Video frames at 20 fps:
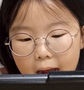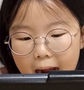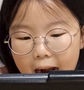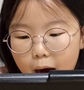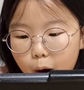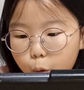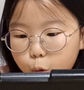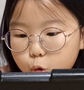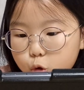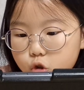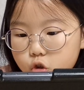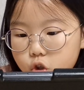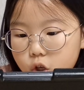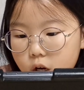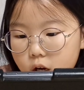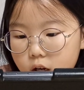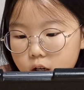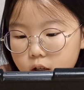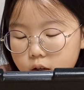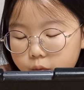Ouch!
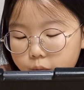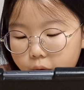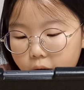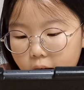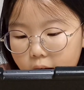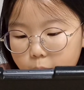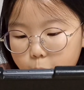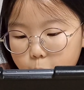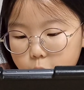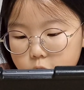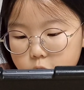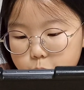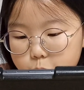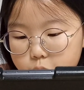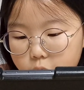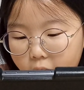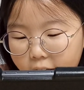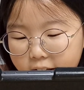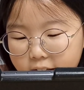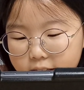The vine was
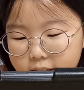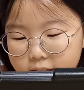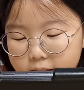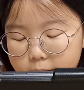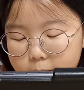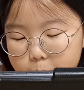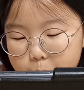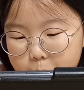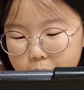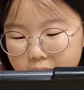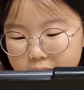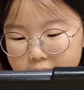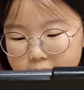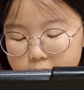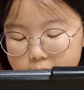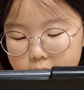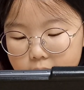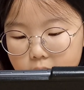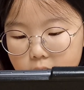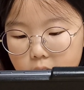
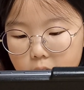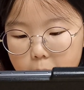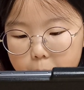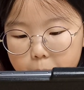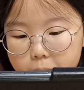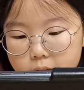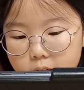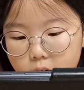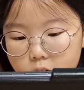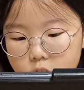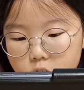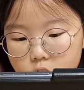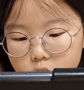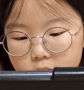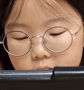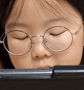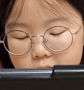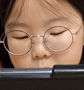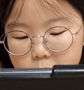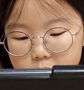prickly, but
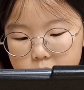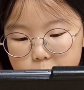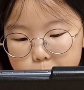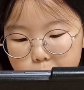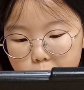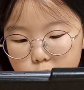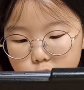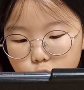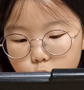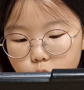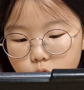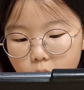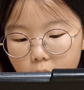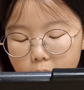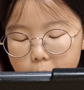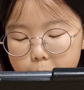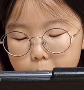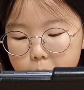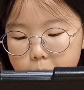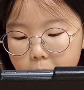underneath a special
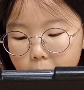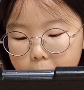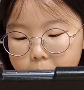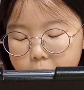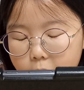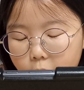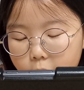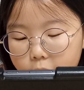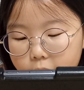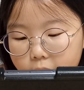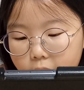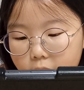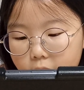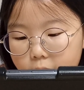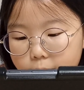ripe pumpkin.